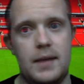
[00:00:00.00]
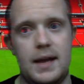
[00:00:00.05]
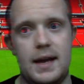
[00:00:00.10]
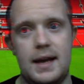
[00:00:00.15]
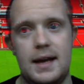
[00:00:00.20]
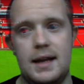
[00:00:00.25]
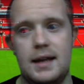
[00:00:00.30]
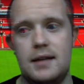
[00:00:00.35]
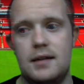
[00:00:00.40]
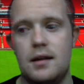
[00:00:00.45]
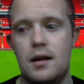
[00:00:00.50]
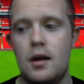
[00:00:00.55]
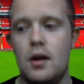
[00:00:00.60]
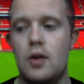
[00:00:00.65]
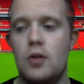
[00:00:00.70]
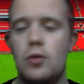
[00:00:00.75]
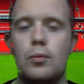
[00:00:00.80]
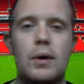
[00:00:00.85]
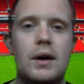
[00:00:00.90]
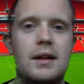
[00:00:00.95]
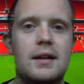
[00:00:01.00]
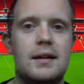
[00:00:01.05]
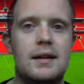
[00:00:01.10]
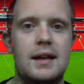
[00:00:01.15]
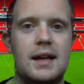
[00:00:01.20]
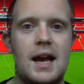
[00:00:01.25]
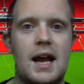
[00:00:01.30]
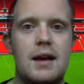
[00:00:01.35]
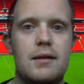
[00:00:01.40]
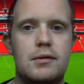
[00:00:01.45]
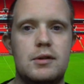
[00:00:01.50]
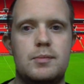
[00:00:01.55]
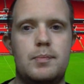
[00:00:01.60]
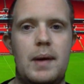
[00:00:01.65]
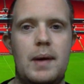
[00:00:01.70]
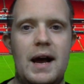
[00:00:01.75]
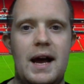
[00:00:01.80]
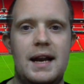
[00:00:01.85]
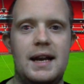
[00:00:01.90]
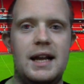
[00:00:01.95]
And the way that the game was
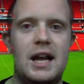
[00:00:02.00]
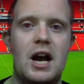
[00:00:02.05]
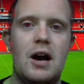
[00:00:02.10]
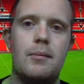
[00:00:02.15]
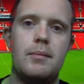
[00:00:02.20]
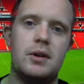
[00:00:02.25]
panning out,